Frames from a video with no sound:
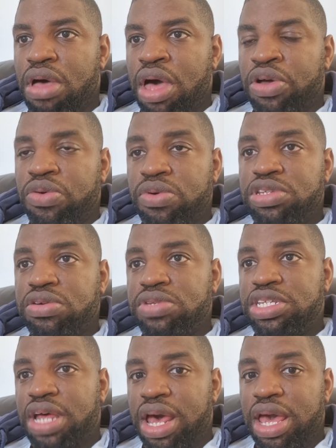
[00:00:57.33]
I can also
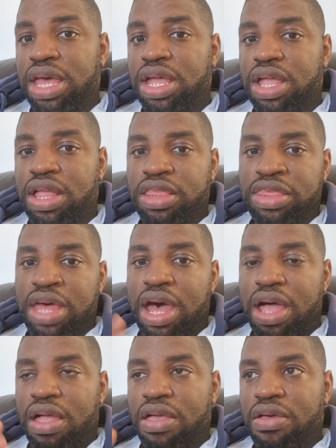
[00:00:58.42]
say
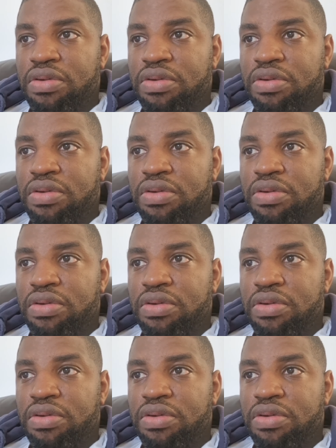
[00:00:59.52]
that,